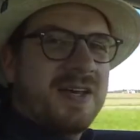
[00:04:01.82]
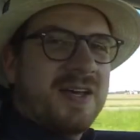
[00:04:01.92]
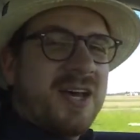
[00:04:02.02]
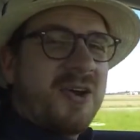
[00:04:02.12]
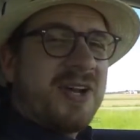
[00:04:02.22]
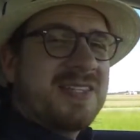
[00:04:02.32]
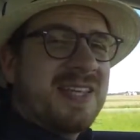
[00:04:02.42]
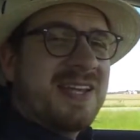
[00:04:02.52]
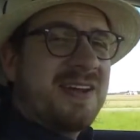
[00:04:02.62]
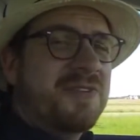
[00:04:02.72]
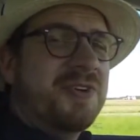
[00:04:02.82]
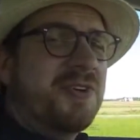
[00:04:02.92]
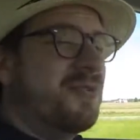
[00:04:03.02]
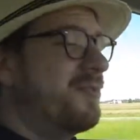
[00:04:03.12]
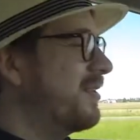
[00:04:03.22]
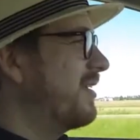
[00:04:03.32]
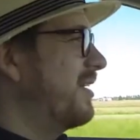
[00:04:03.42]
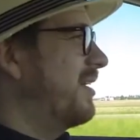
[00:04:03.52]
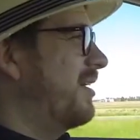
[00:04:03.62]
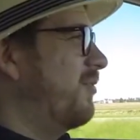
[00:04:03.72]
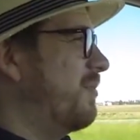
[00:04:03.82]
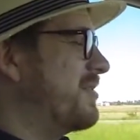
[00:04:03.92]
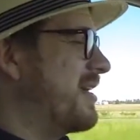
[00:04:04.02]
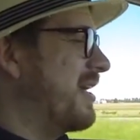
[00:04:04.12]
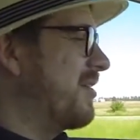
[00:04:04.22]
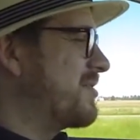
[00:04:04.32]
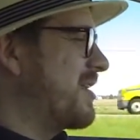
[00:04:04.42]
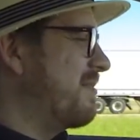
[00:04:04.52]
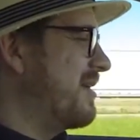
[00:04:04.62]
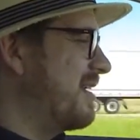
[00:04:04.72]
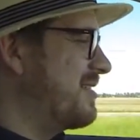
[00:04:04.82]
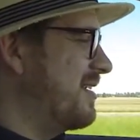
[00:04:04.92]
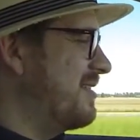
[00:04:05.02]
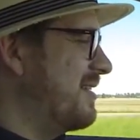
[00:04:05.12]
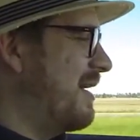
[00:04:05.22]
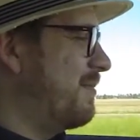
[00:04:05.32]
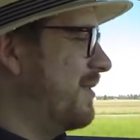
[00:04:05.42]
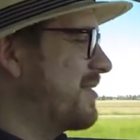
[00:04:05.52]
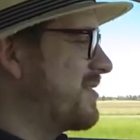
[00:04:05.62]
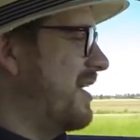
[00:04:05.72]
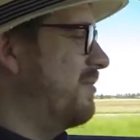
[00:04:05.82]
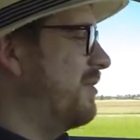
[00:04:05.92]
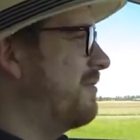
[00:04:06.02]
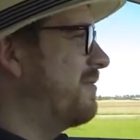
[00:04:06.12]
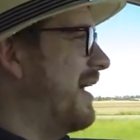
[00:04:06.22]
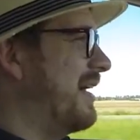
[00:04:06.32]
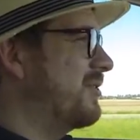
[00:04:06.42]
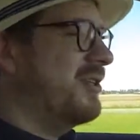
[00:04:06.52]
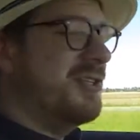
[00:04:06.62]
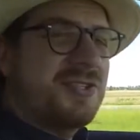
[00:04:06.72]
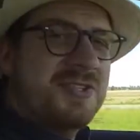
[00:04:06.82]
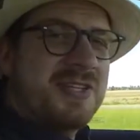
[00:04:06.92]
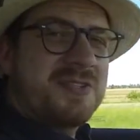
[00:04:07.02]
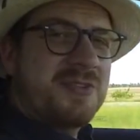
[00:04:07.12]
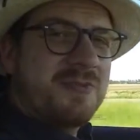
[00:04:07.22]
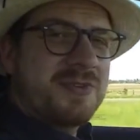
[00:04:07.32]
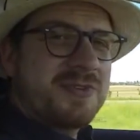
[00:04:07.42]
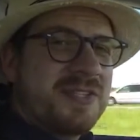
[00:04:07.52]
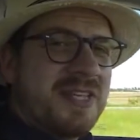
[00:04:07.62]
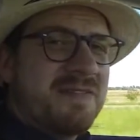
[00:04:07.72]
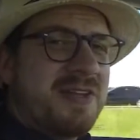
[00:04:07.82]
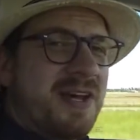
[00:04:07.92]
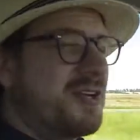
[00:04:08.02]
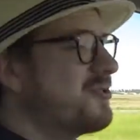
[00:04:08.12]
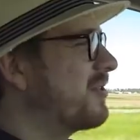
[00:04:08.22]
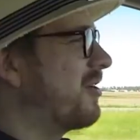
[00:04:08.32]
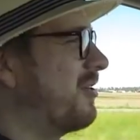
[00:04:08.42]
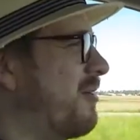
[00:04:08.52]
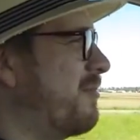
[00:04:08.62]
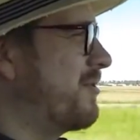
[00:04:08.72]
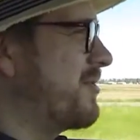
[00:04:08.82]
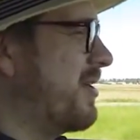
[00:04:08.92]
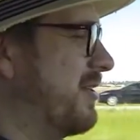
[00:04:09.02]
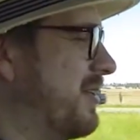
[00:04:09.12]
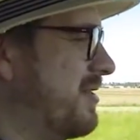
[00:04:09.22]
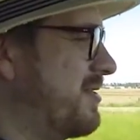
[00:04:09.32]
all right, it's late afternoon. We've been taking our time getting to Indianapolis, and we've actually just ticked over 700 kilometers on this